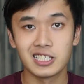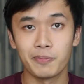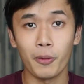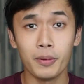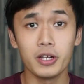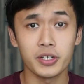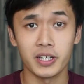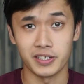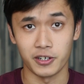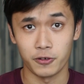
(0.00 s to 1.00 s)
As the population
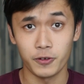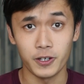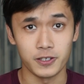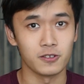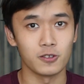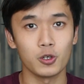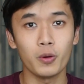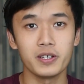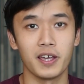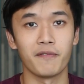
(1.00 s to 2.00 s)
has increased,
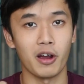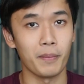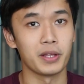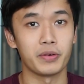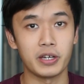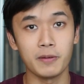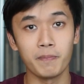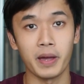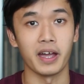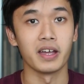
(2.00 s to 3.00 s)
so has the environmental
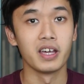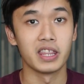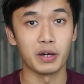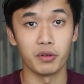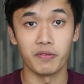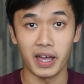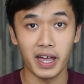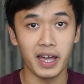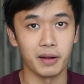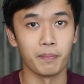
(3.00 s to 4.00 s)
impact that we've
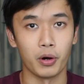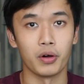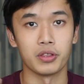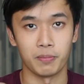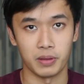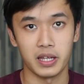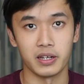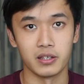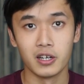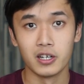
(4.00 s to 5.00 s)
had upon the
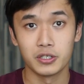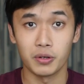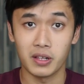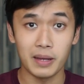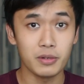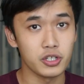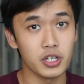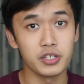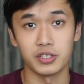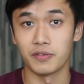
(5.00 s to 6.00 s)
planet. So climate
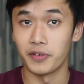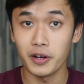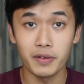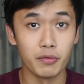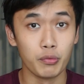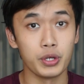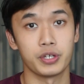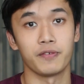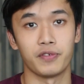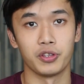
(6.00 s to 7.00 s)
change is a very, very
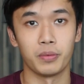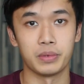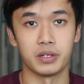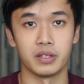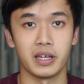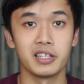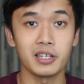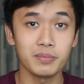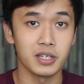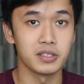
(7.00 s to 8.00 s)
recent phenomenon, and in
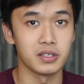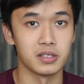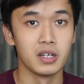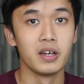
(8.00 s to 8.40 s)
some senses,